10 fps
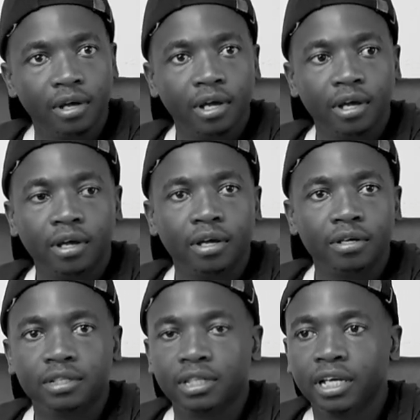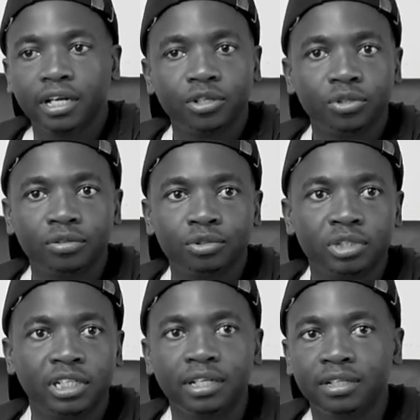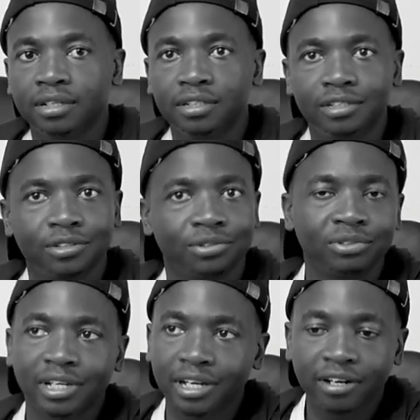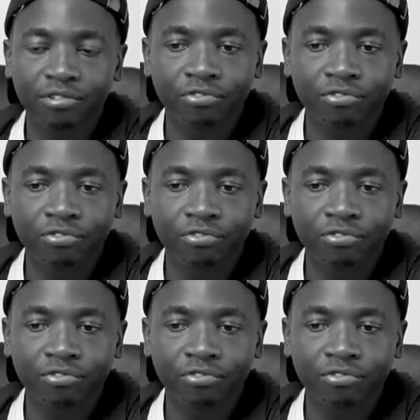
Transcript: You send it to get a